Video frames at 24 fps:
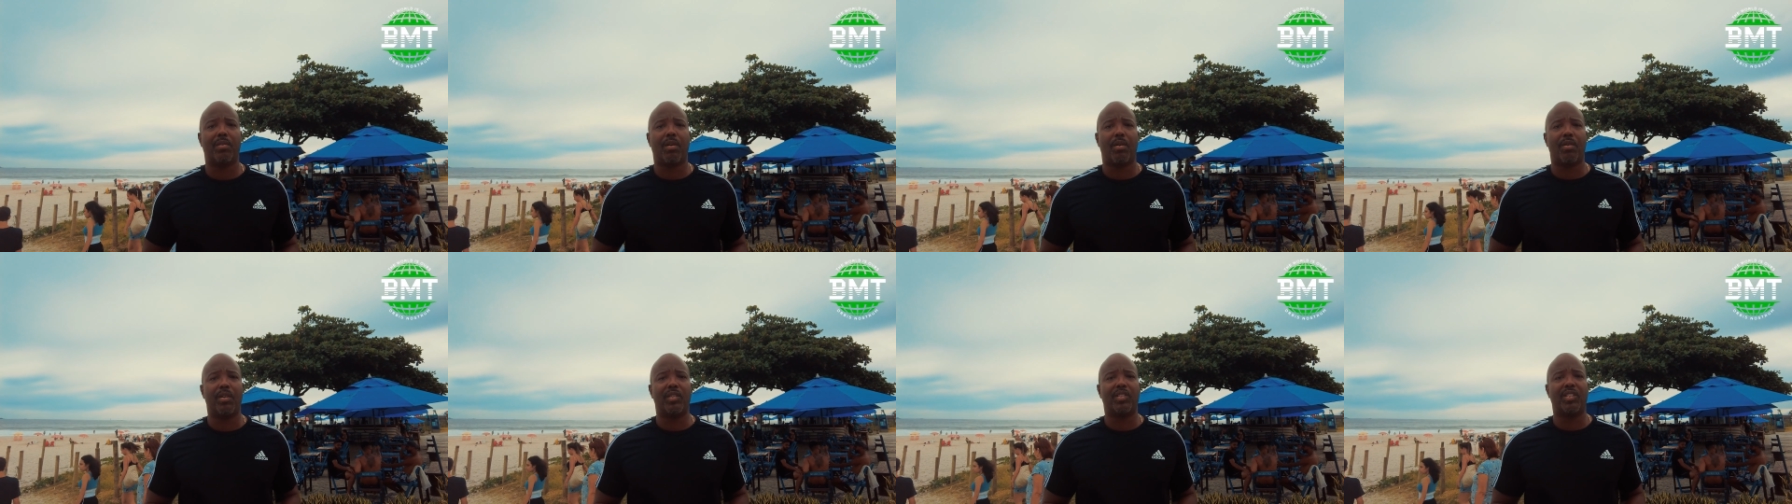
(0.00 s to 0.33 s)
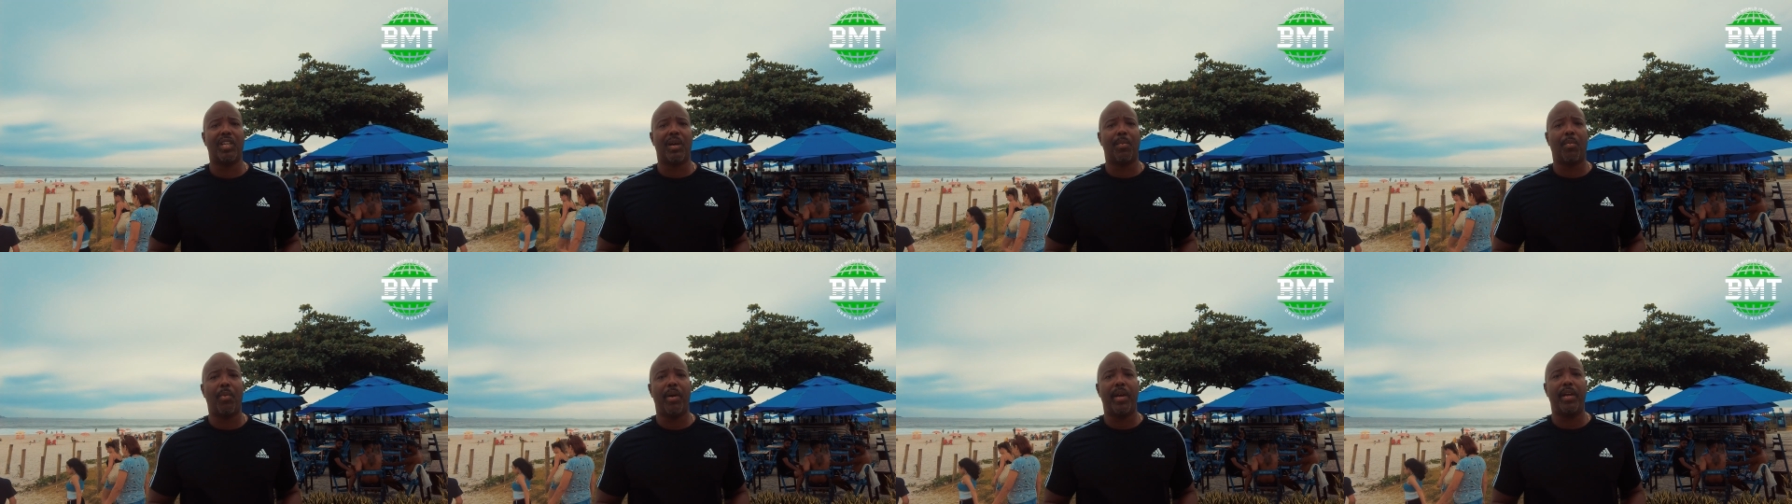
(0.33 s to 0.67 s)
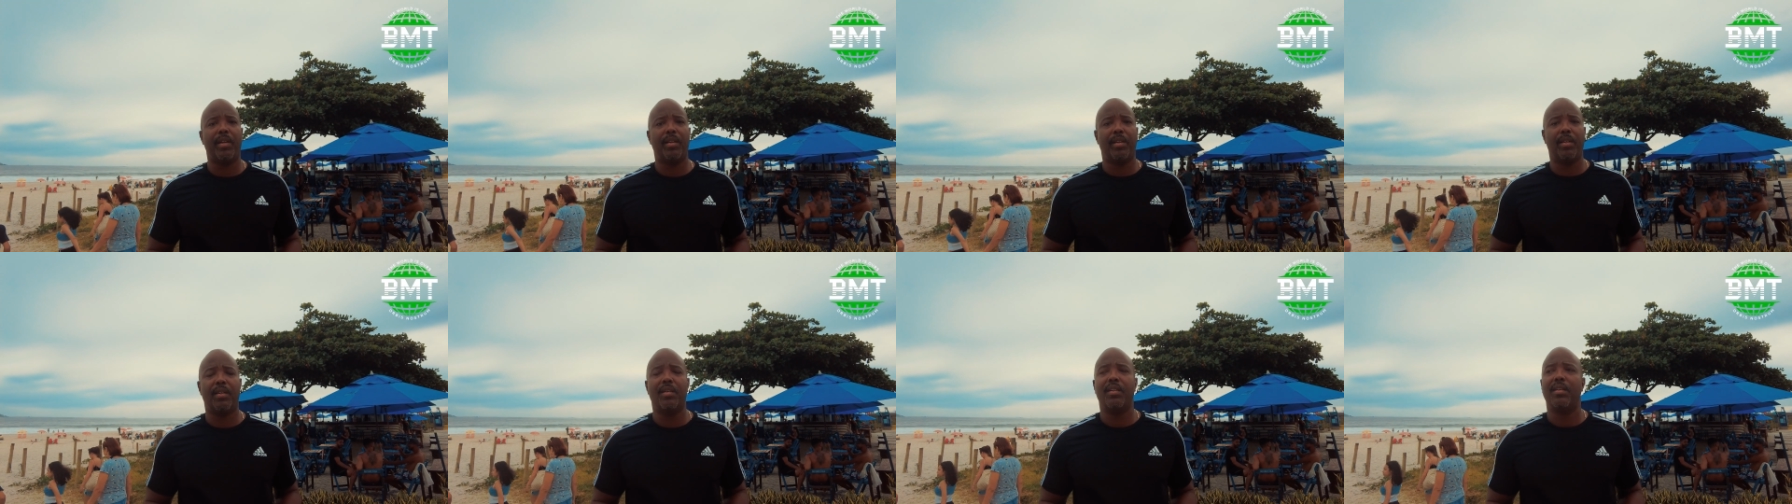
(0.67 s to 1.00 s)
on the
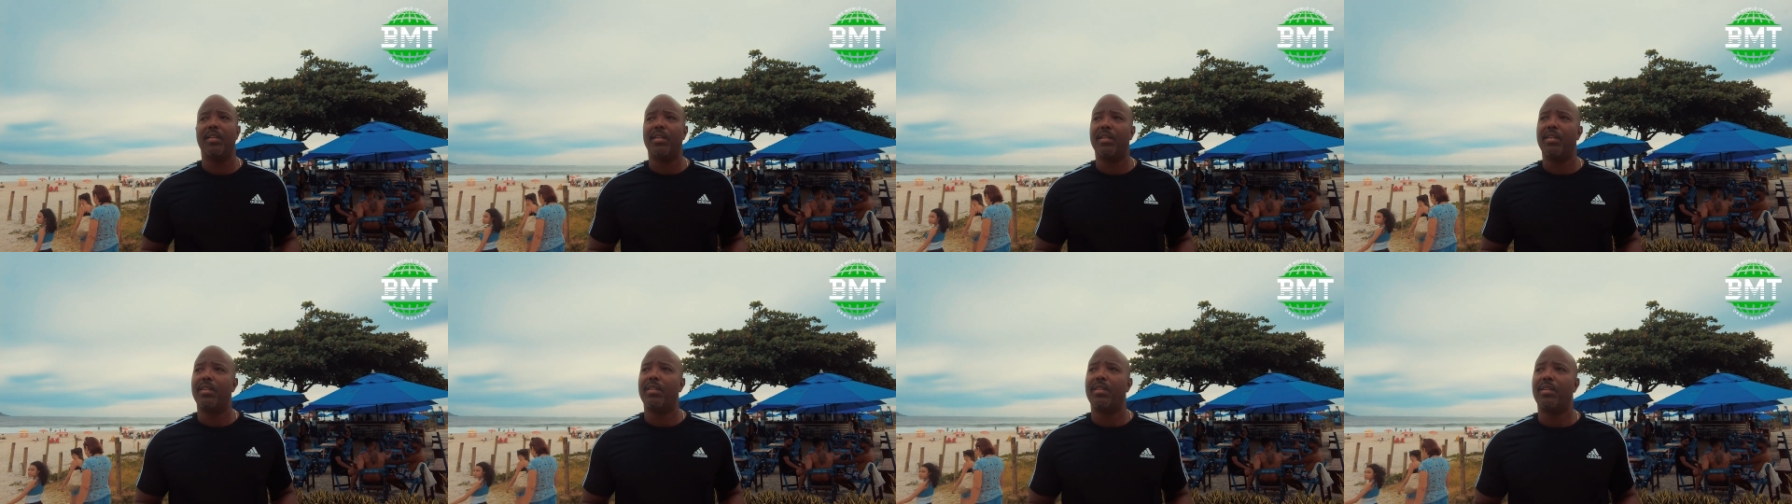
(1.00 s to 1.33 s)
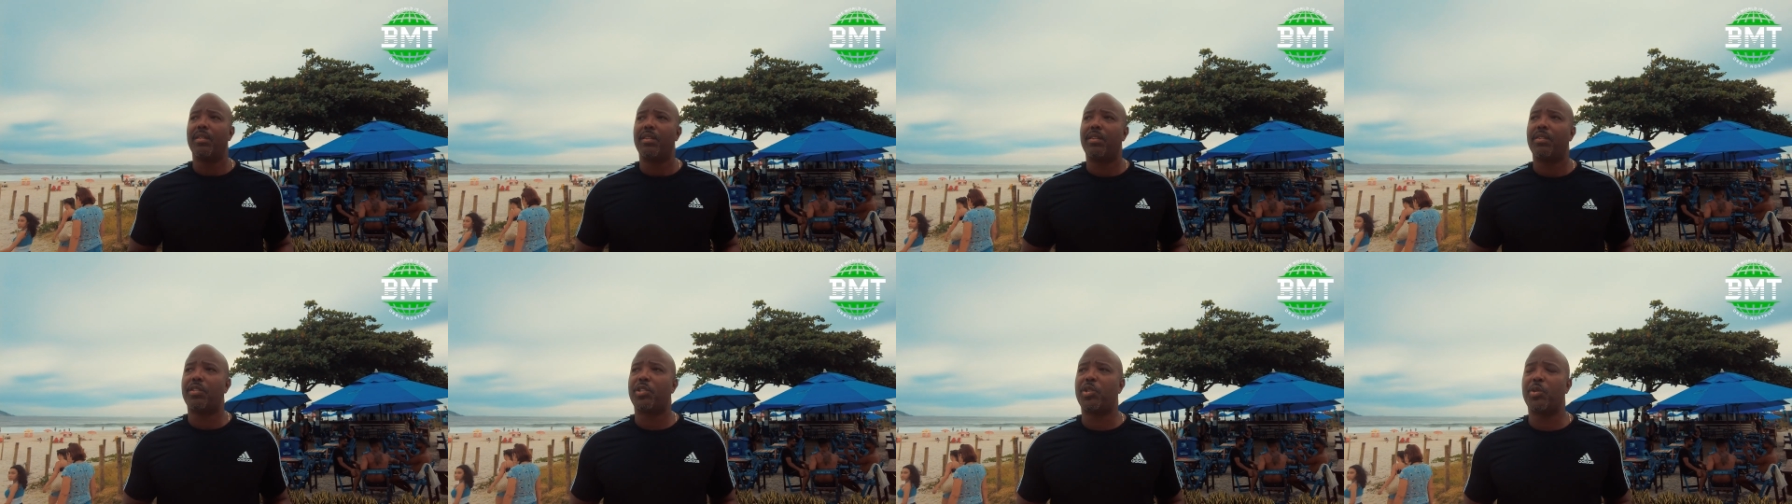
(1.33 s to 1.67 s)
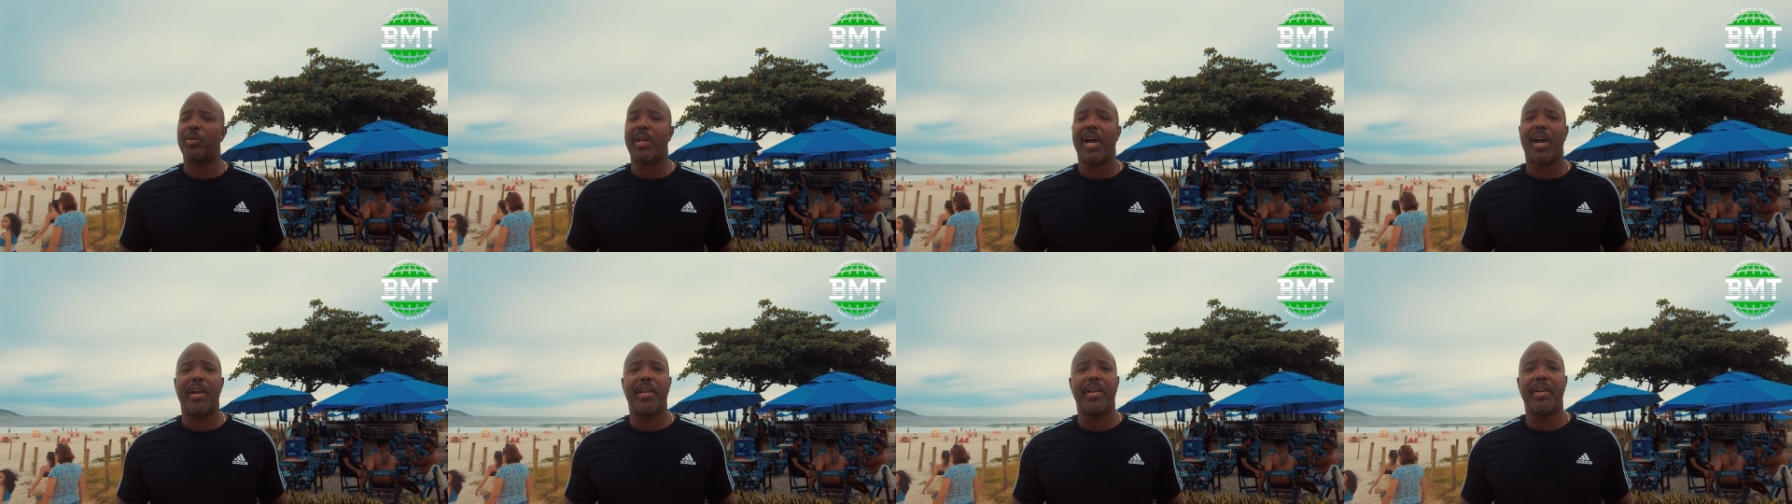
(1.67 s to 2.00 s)
subway.
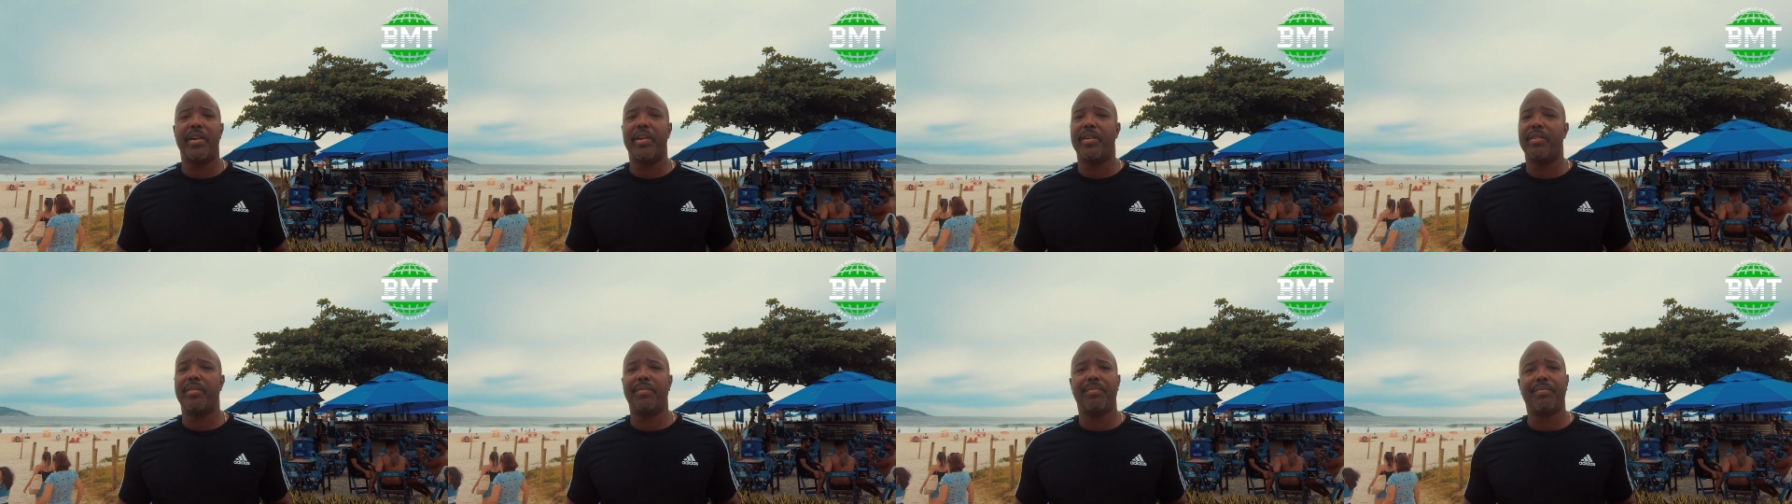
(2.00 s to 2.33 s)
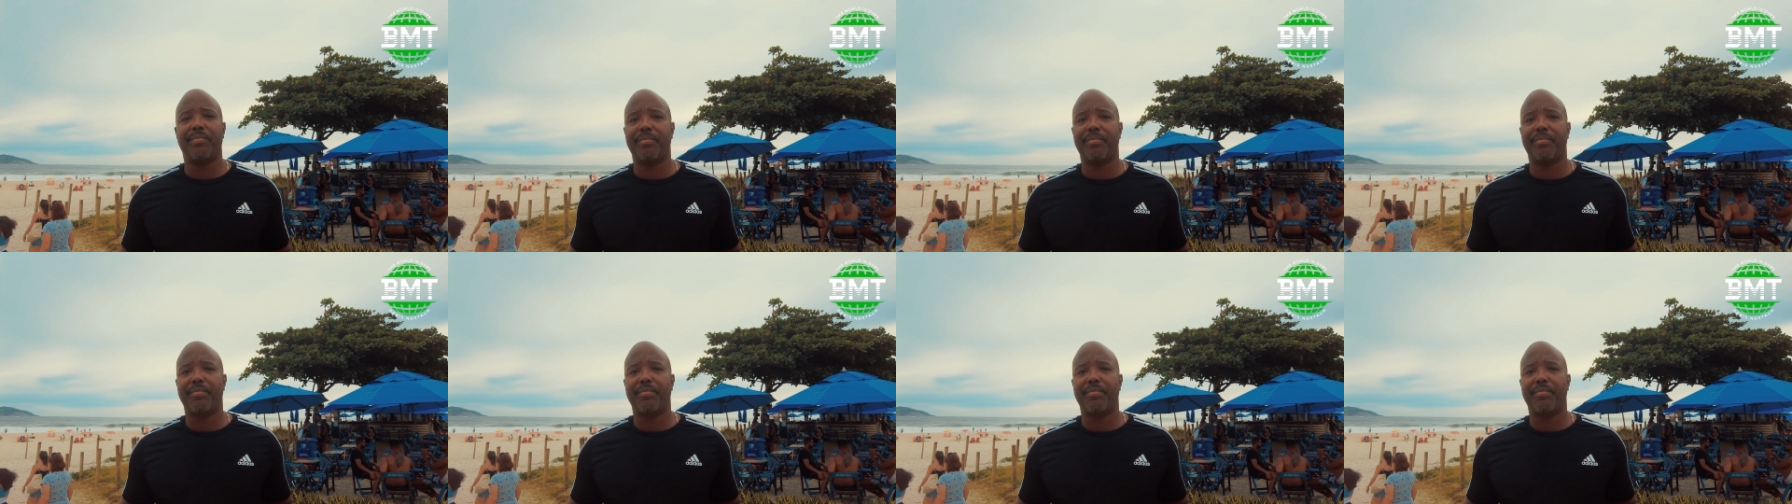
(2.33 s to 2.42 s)
Shoot out here,